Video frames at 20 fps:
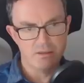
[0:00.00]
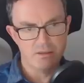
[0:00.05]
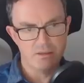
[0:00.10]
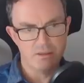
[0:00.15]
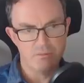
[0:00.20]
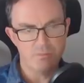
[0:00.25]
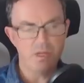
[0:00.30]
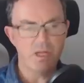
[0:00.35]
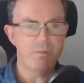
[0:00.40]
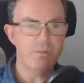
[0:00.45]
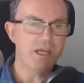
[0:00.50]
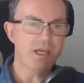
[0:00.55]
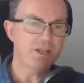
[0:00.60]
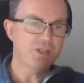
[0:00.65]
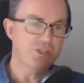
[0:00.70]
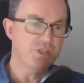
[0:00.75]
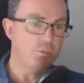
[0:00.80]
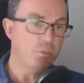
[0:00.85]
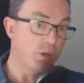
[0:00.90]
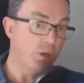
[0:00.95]
It might be
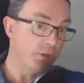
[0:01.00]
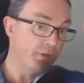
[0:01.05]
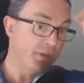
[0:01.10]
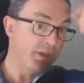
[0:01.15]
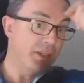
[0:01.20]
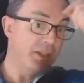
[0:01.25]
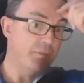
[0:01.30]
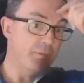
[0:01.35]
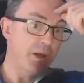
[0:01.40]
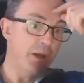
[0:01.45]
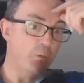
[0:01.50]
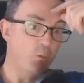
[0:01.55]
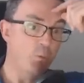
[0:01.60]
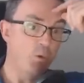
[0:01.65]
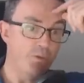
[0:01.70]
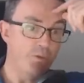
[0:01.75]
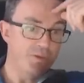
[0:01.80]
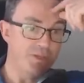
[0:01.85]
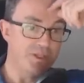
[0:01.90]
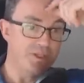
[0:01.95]
actually worth thinking about
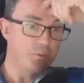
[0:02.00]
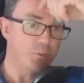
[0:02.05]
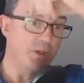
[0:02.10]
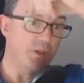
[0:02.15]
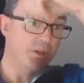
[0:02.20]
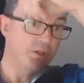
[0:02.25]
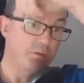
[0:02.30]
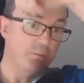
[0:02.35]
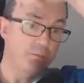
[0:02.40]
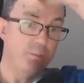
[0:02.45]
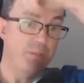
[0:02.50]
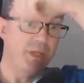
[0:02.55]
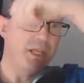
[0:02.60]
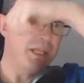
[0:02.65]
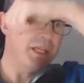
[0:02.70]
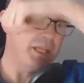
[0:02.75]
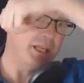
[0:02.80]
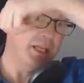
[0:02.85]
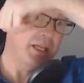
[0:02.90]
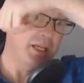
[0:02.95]
what this one can
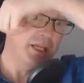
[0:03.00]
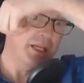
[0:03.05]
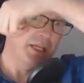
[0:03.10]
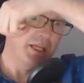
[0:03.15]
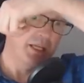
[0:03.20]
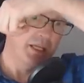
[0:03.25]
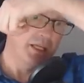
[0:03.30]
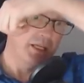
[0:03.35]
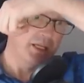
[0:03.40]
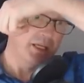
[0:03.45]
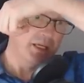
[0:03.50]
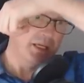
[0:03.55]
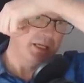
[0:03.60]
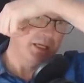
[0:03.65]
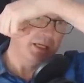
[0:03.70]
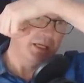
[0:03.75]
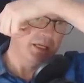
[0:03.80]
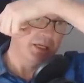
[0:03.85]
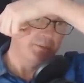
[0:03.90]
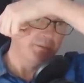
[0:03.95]
be
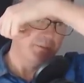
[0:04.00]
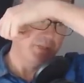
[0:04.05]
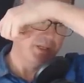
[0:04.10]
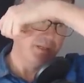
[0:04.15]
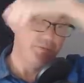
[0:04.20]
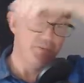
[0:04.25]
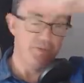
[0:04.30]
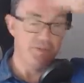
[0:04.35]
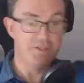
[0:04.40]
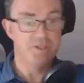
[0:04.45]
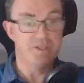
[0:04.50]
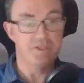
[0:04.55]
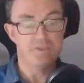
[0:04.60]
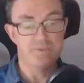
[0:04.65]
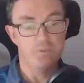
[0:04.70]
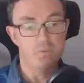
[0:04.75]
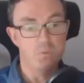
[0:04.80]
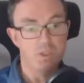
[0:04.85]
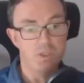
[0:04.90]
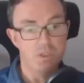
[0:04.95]
um, if this
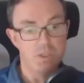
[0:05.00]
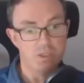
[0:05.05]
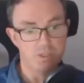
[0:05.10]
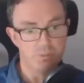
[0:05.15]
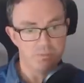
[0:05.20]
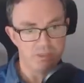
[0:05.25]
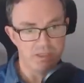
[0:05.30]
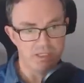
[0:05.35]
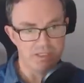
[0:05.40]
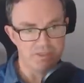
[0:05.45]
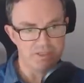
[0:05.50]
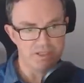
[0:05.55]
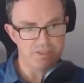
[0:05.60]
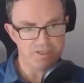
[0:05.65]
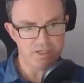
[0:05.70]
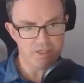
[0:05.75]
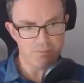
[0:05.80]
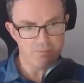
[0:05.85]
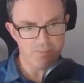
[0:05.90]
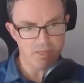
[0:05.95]
doesn't work, but let, let's
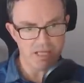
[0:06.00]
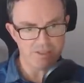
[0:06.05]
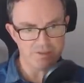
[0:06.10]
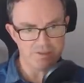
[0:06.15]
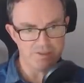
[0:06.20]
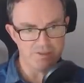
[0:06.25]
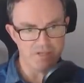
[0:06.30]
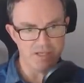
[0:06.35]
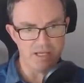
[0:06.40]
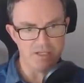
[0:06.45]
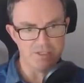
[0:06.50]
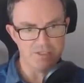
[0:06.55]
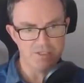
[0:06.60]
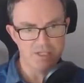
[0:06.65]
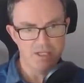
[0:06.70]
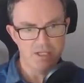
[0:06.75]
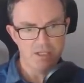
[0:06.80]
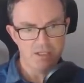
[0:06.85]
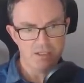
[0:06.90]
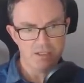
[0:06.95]
come back to that.
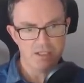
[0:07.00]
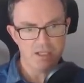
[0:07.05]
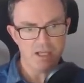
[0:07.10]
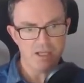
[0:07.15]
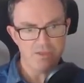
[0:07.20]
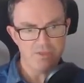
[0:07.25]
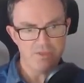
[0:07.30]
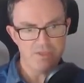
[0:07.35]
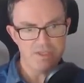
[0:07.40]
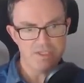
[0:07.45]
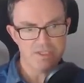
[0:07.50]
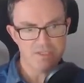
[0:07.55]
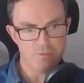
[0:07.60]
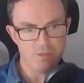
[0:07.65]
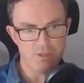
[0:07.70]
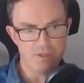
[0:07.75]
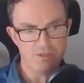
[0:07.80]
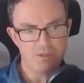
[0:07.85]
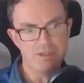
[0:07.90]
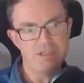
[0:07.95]
Can this
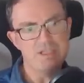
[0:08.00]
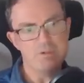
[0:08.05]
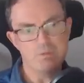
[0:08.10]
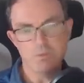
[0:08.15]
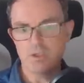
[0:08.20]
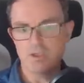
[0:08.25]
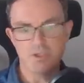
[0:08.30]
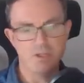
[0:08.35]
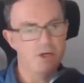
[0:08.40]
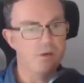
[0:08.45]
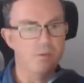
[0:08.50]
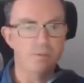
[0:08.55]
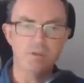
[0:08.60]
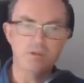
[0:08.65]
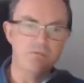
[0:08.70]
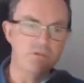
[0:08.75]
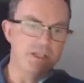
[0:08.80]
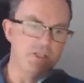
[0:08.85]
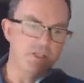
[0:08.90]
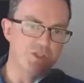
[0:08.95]
one, this one can't be
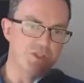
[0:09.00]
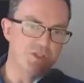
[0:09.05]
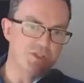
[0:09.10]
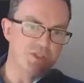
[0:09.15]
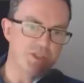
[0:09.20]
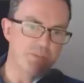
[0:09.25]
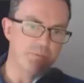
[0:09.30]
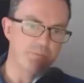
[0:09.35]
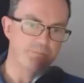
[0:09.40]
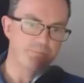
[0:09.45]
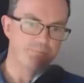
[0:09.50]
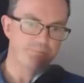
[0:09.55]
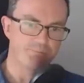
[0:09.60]
region sum